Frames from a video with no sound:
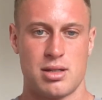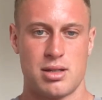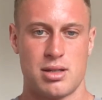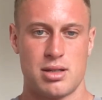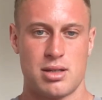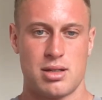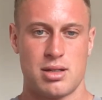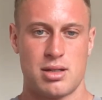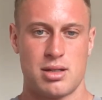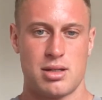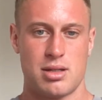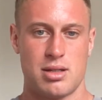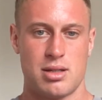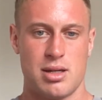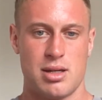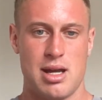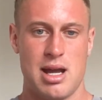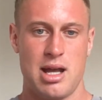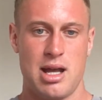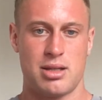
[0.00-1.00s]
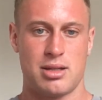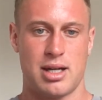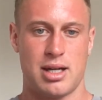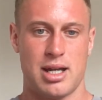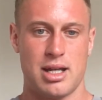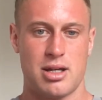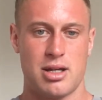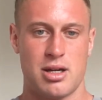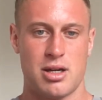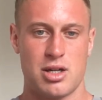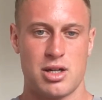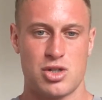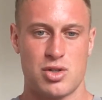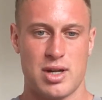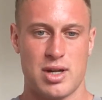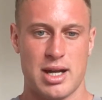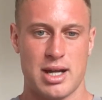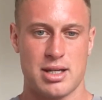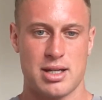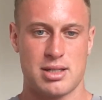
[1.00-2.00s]
A lot of contracts
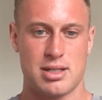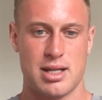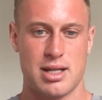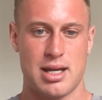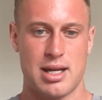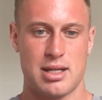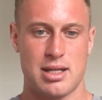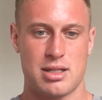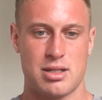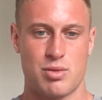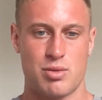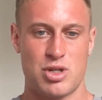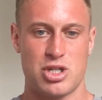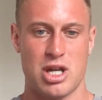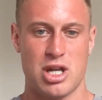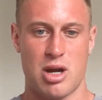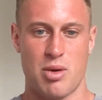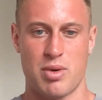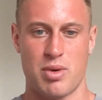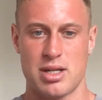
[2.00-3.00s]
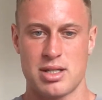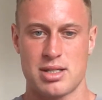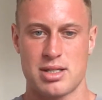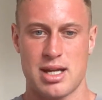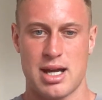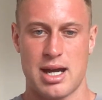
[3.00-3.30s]
sent. We just got one signed here.